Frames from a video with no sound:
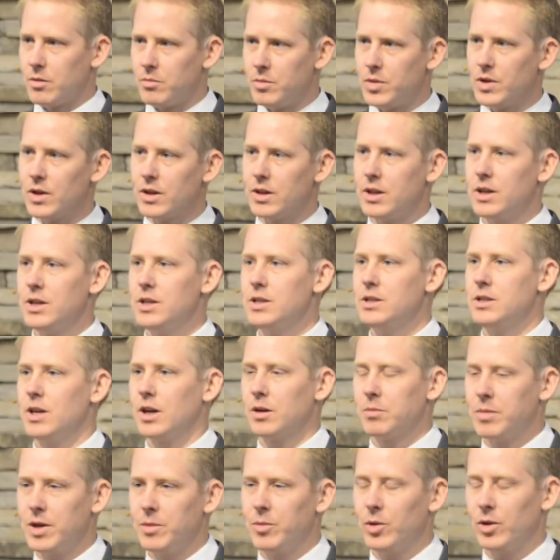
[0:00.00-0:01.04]
build these
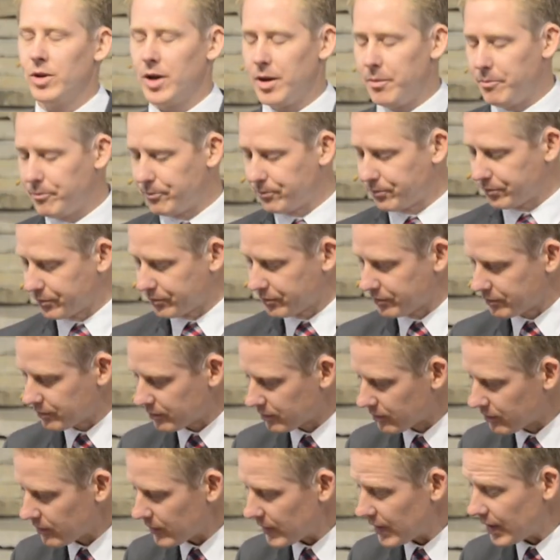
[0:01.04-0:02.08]
young people up.
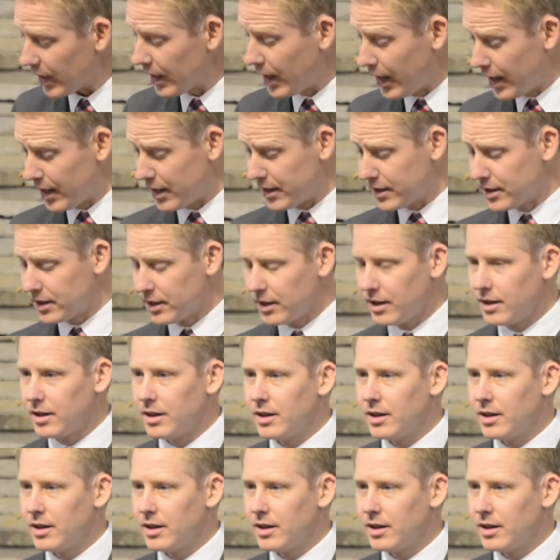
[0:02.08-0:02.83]
And